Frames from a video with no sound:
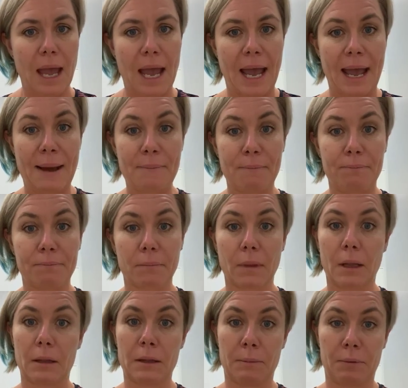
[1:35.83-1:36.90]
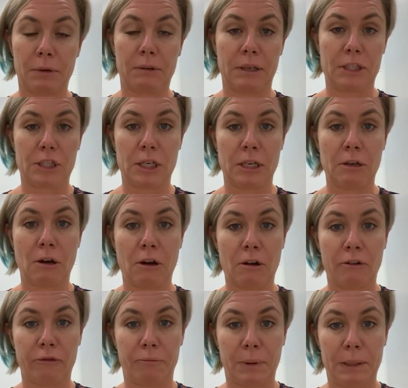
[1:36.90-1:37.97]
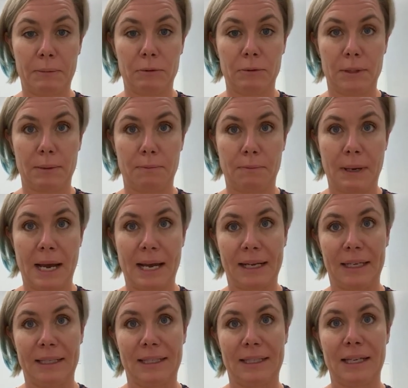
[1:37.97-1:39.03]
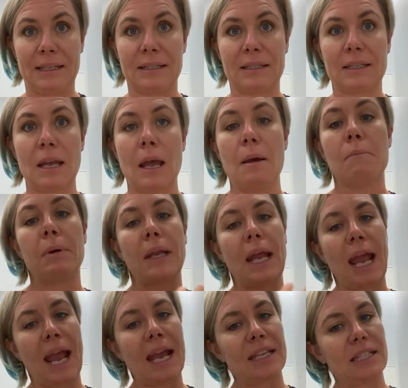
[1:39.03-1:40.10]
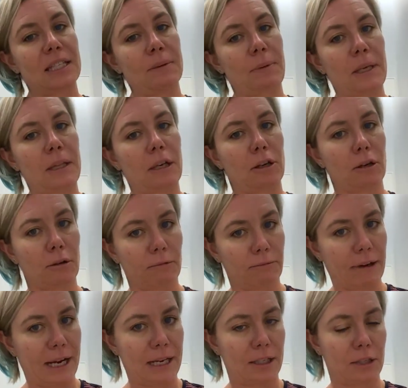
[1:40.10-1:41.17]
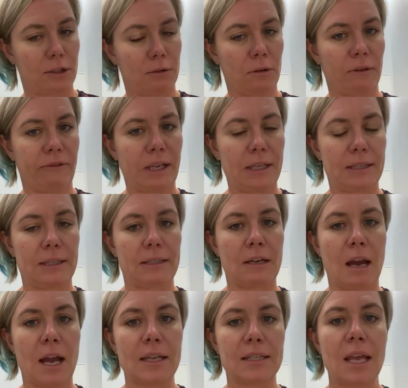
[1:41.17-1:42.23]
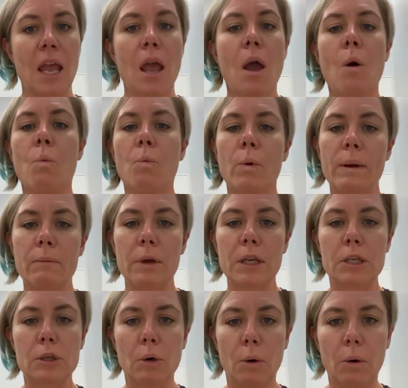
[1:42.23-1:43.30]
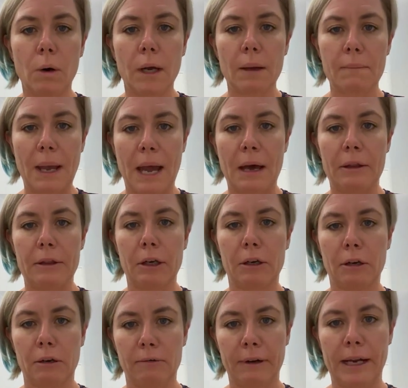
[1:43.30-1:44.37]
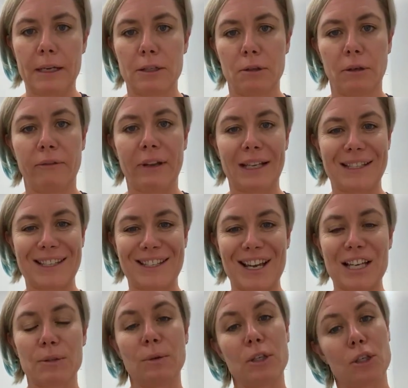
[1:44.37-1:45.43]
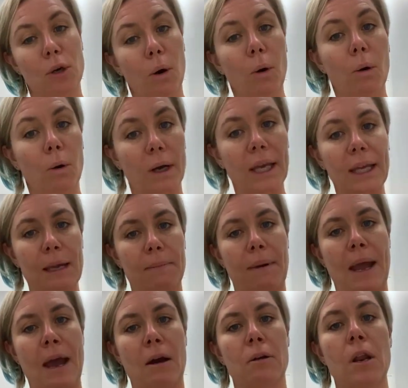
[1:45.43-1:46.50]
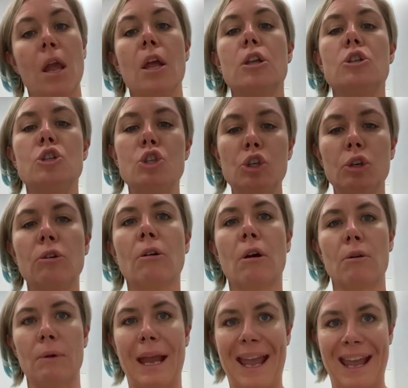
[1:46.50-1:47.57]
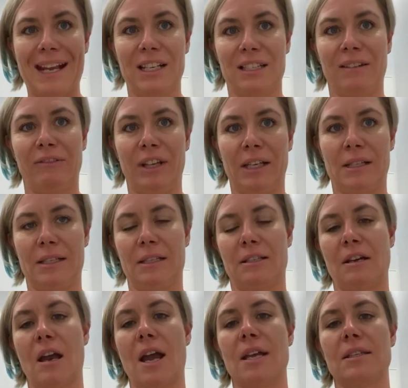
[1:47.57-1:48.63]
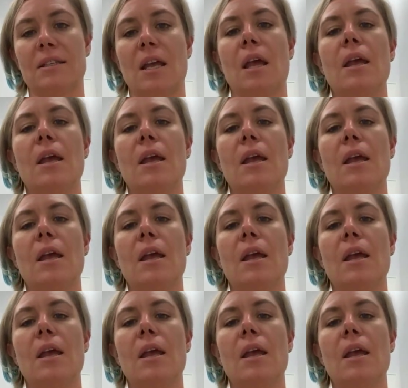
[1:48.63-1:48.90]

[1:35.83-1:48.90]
the progression of people's Parkinson's. But it has to be the correct sort of exercise. When we talk about the correct sort of exercise, we're talking about neuroactive exercise.